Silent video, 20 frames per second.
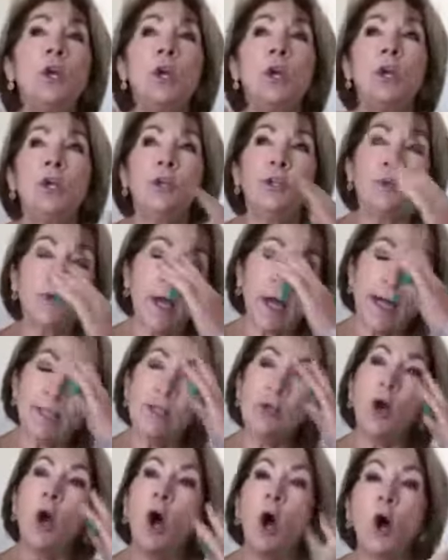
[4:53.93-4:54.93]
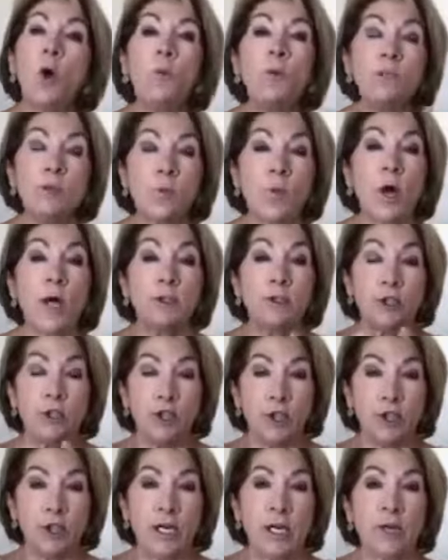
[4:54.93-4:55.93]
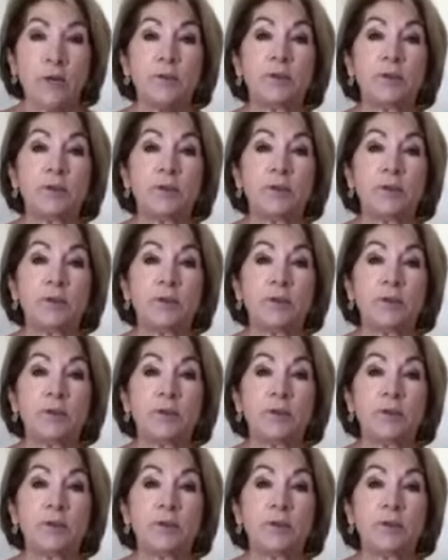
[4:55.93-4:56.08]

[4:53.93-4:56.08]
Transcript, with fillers: You guys always want to share the